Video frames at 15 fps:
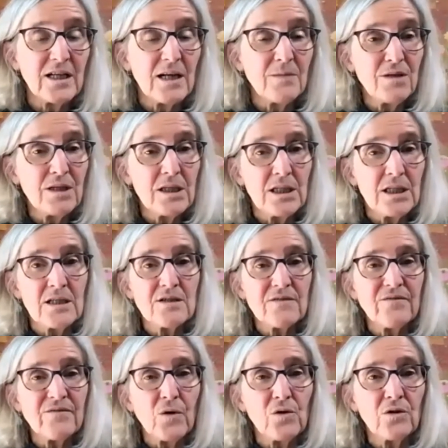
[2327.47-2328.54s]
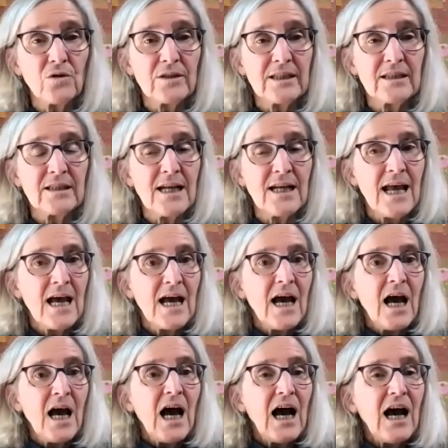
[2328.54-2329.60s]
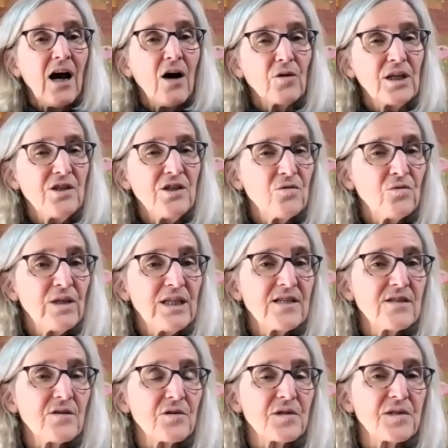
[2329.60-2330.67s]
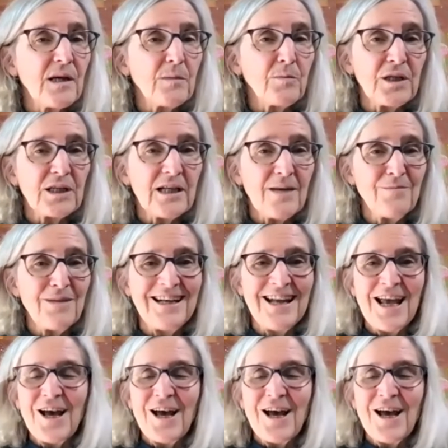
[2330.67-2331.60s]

And begin to fold in, how can you resource someone? I mean,